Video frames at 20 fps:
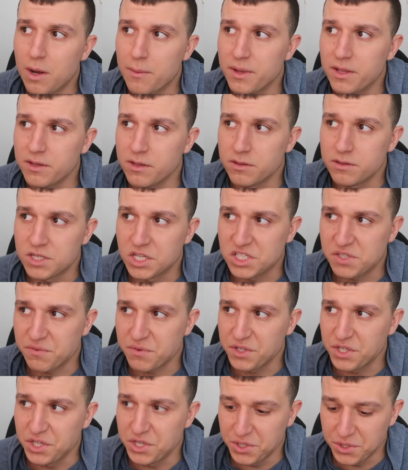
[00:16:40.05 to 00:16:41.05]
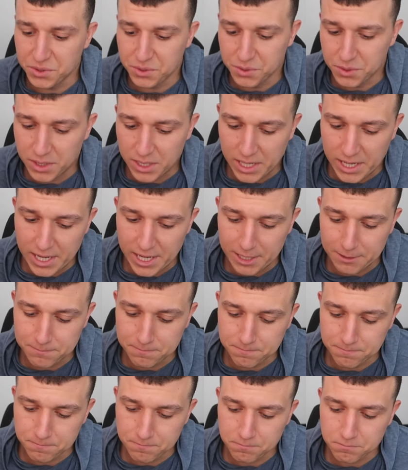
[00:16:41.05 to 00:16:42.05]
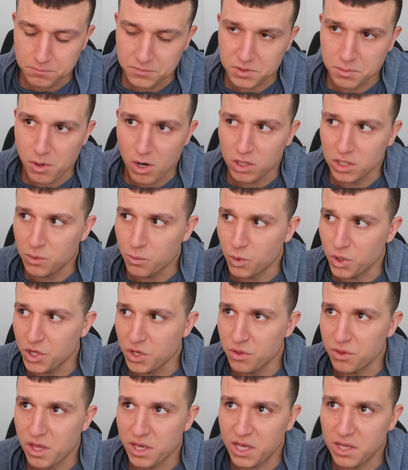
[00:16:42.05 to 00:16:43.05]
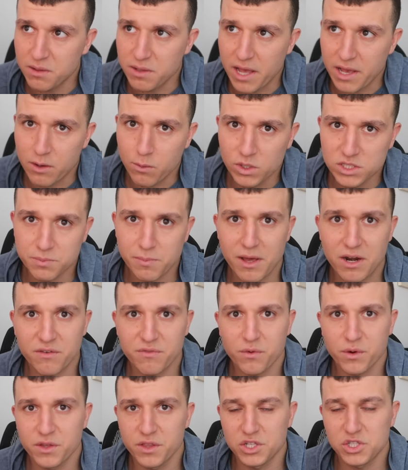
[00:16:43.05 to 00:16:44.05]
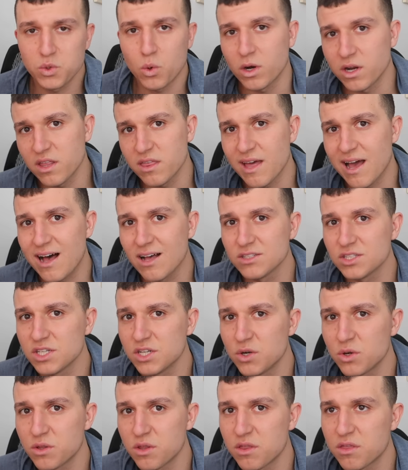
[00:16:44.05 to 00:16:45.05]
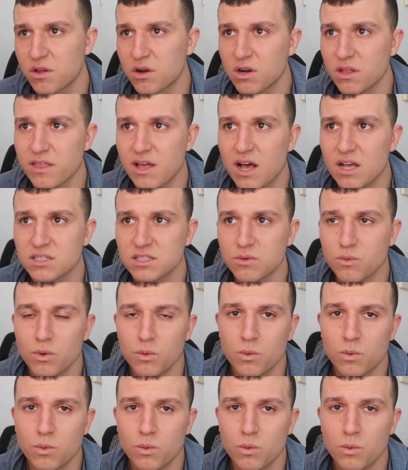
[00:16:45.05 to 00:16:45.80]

I mean, just for you, um, Marlon, were you thinking like what's better for you, the twenty thousand or the thirty thousand?